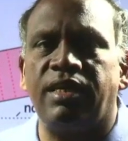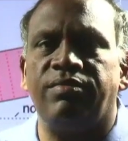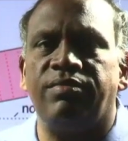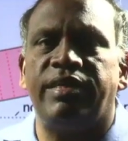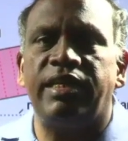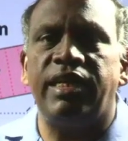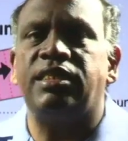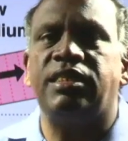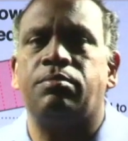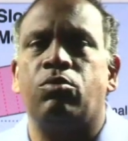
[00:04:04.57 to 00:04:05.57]
index is
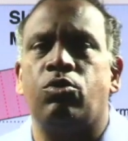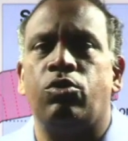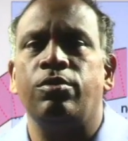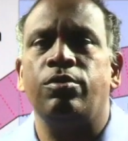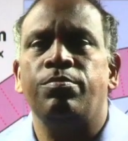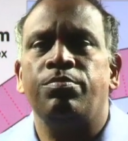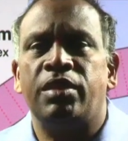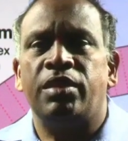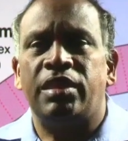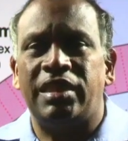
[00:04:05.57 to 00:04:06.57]
more,
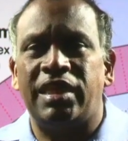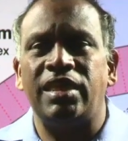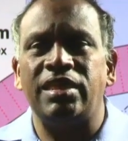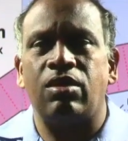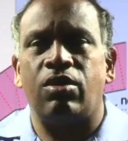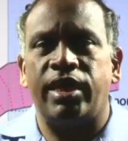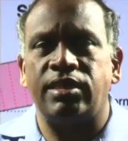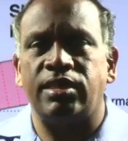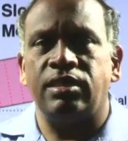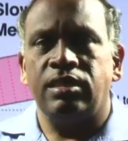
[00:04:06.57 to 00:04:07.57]
that is called as
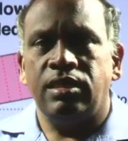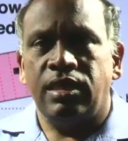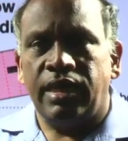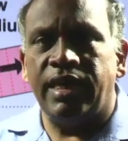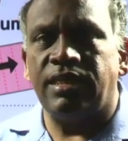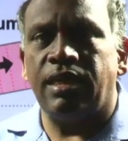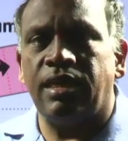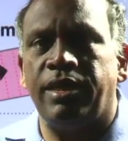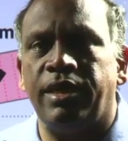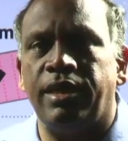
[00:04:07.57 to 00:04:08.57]
denser
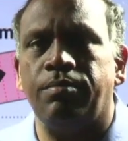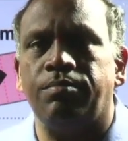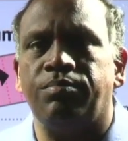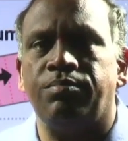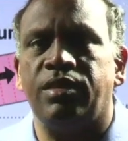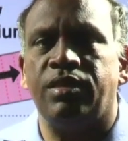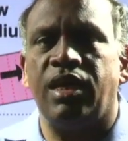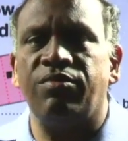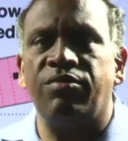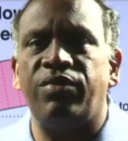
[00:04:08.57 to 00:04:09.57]
medium. The
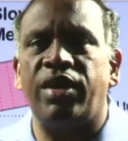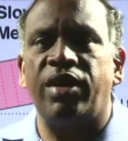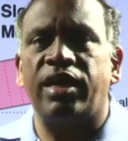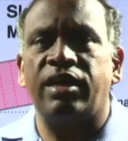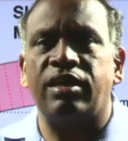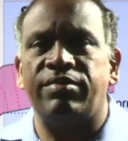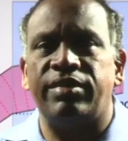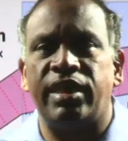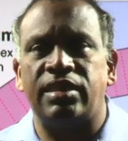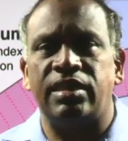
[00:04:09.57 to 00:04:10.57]
refractive index is less,
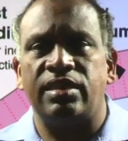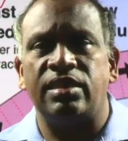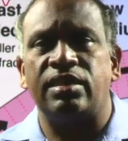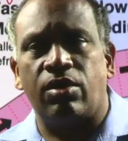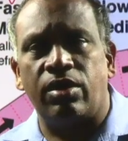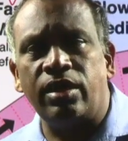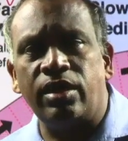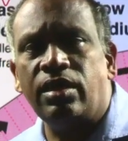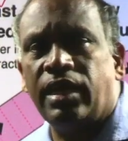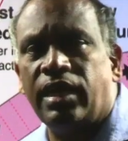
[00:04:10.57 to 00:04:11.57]
is called a rarer